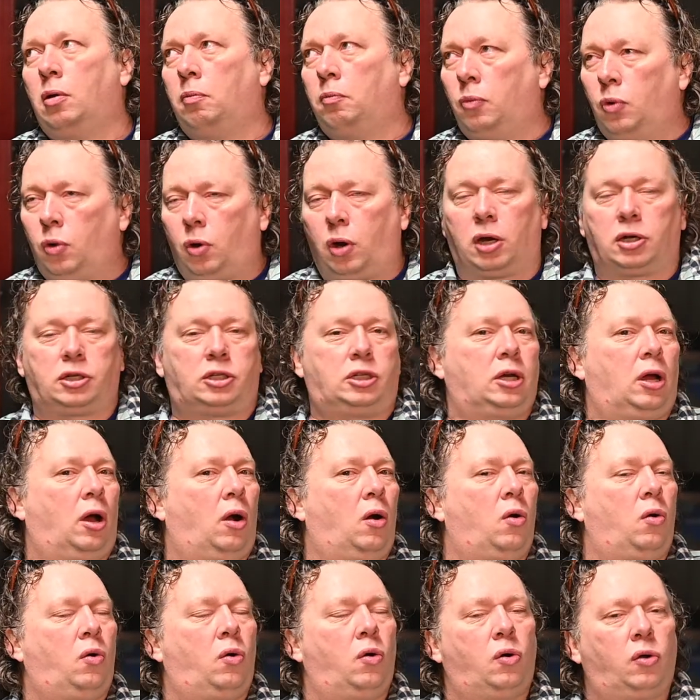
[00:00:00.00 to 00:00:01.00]
Mugashi
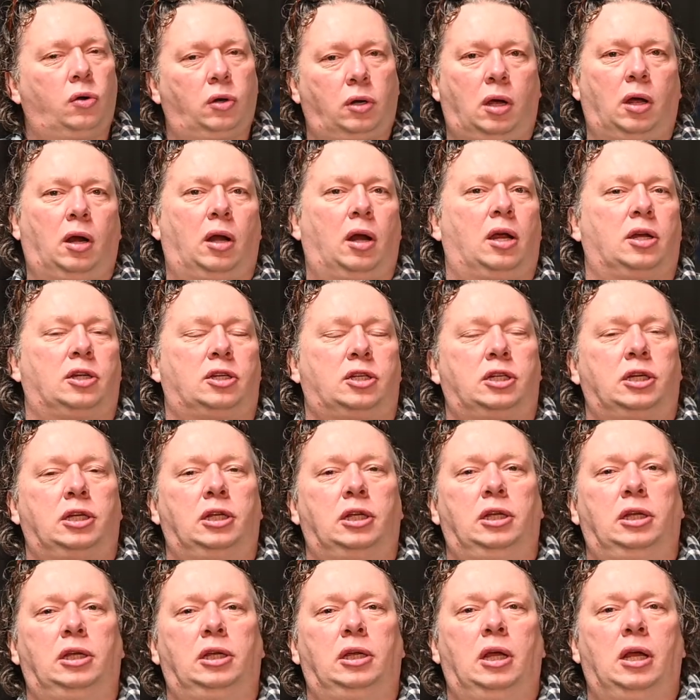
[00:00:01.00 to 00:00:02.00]
Ogon,
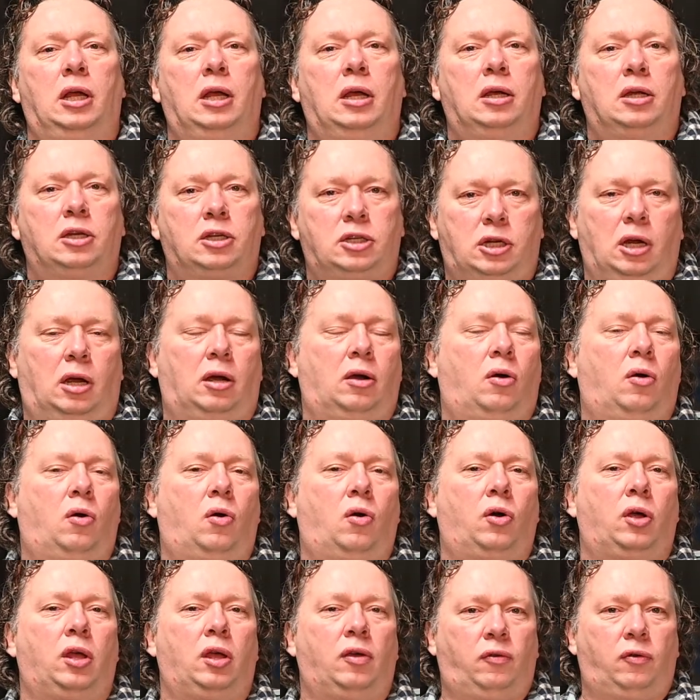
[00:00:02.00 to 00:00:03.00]
Karashi, Shagoi.